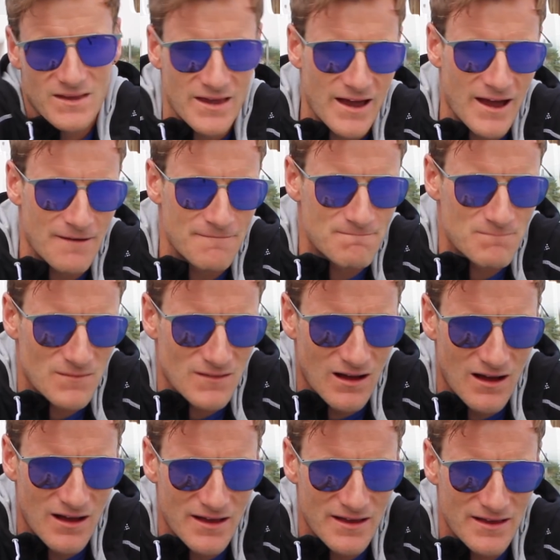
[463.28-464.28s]
Yeah,
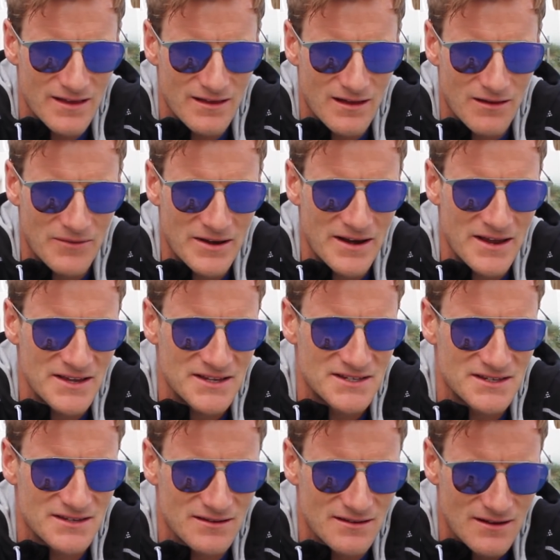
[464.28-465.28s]
I mean,
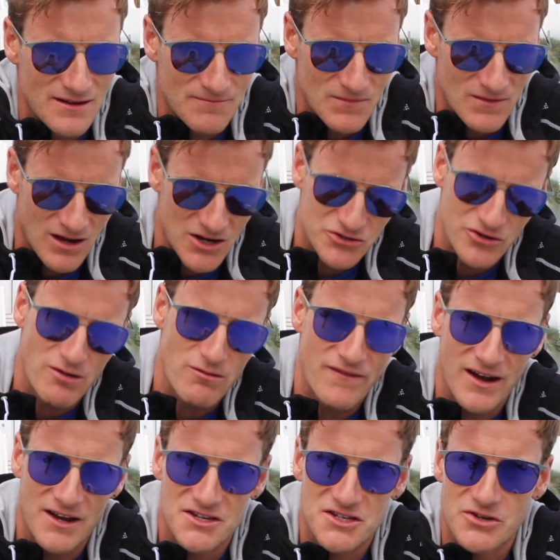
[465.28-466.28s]
I trained
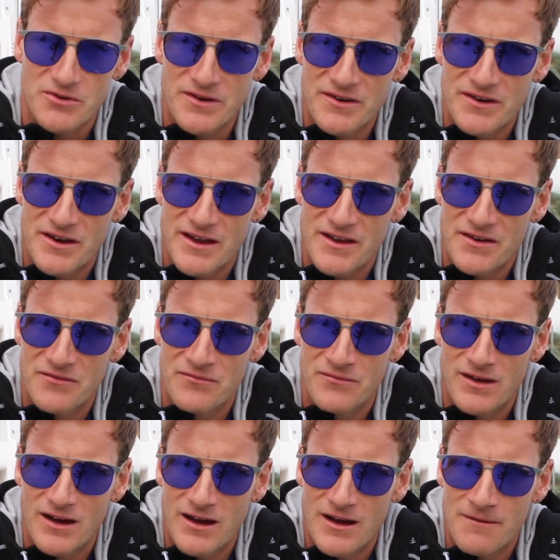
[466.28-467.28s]
with Alistair in
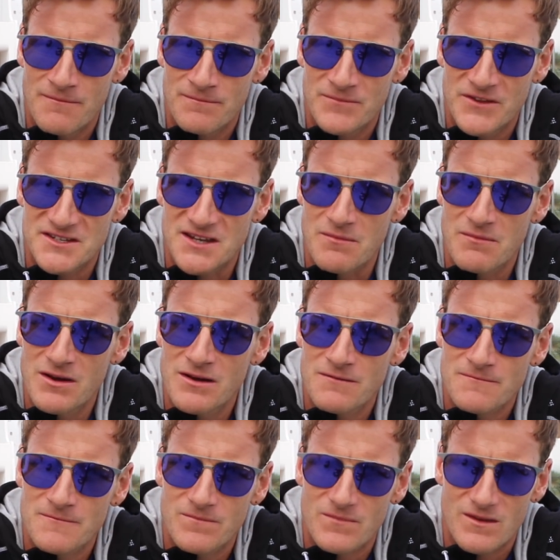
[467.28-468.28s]
December.
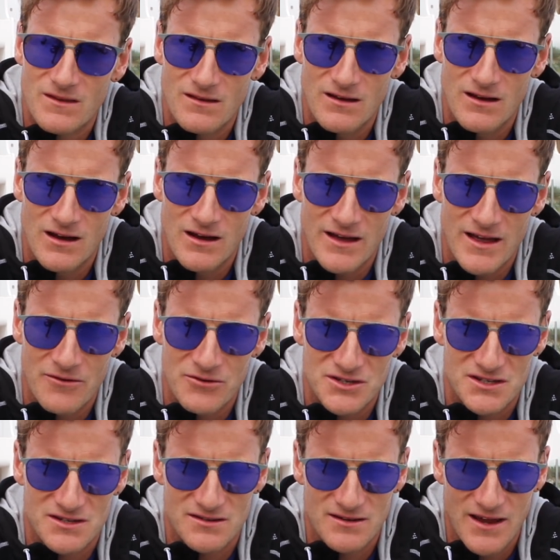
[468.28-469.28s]
He
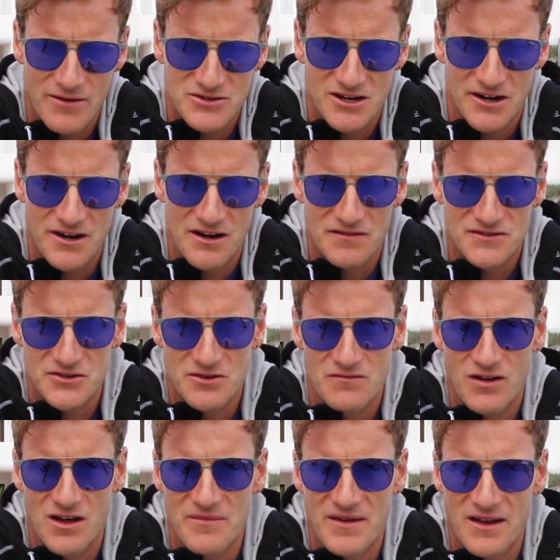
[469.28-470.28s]
was kind enough to
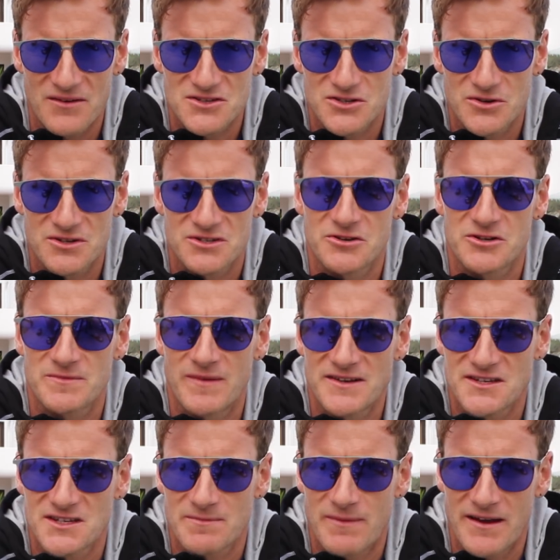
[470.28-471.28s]
invite me out to his
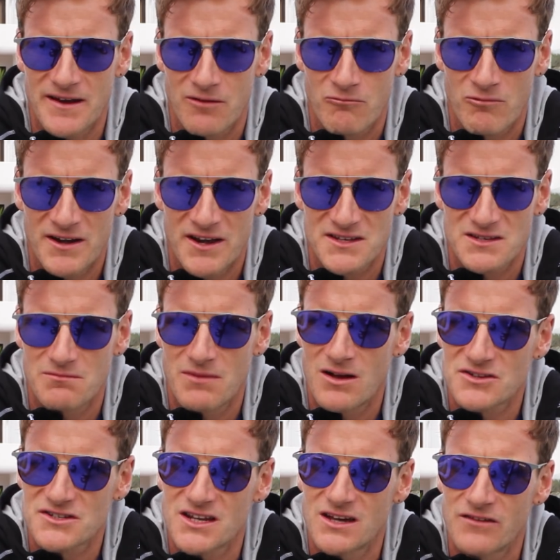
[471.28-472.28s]
place in Spain, and we did some
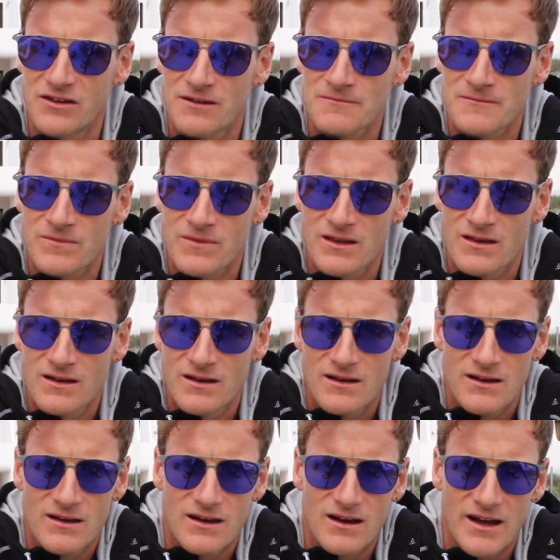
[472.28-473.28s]
miles together.
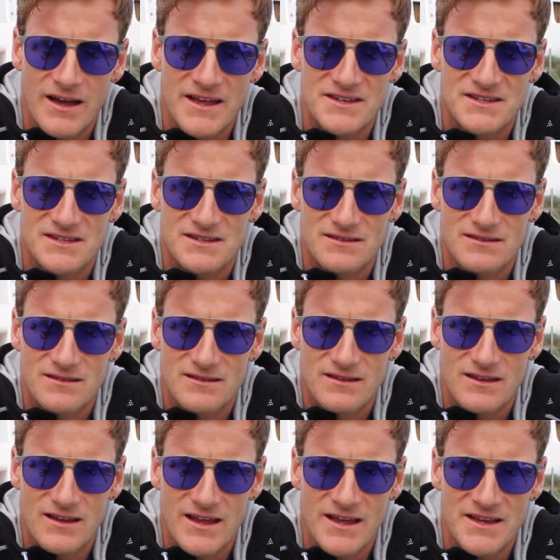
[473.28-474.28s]
I think
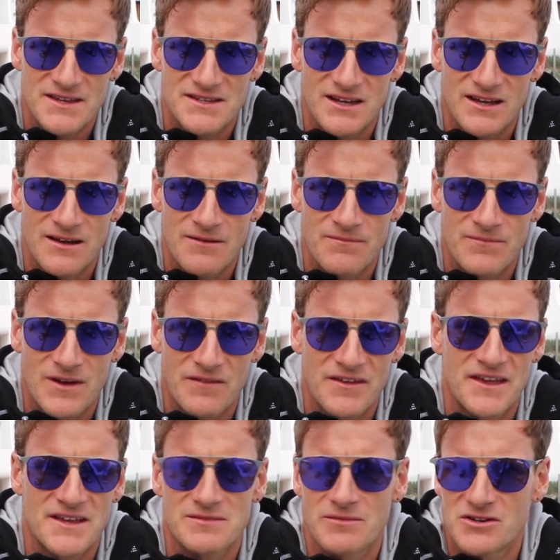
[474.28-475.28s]
he's
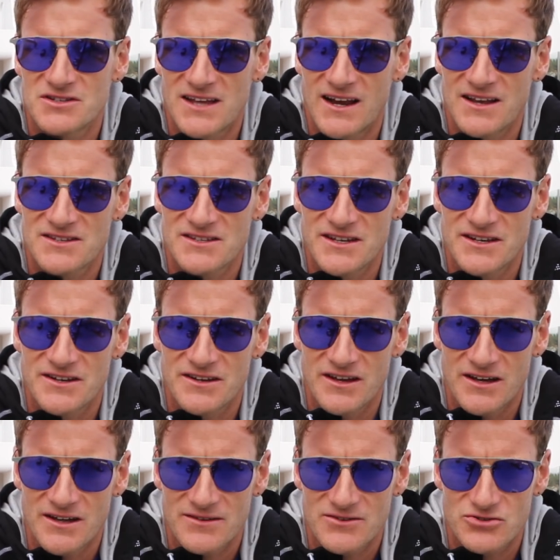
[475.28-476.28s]
the most talented
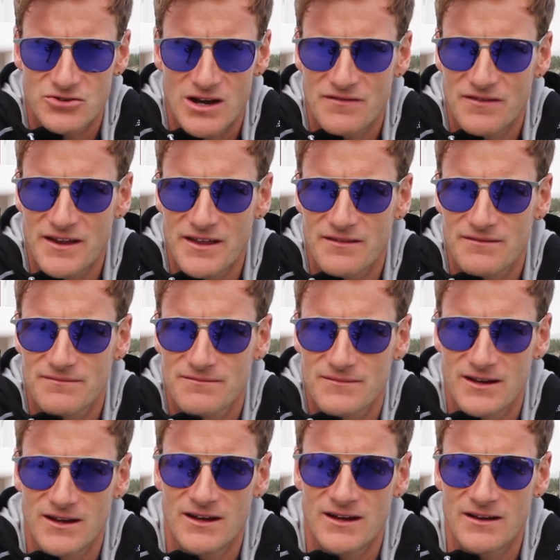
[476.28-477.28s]
triathlete
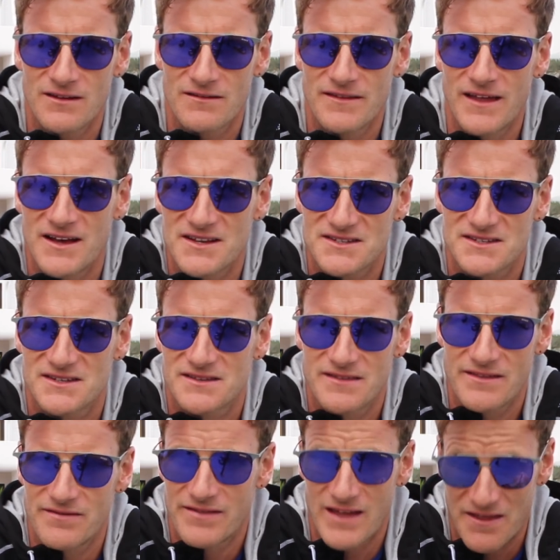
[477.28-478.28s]

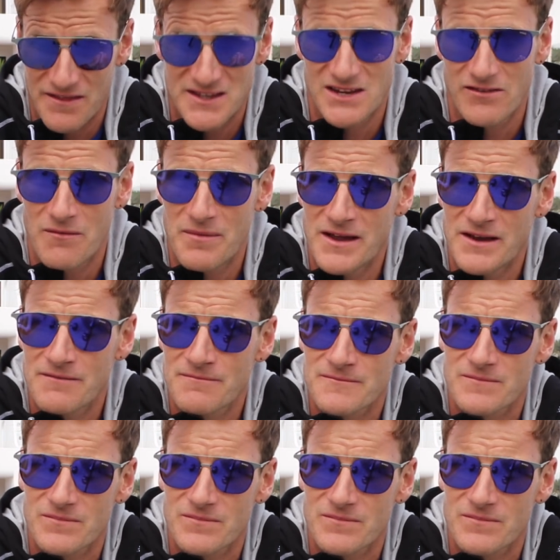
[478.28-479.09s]
that there's ever been.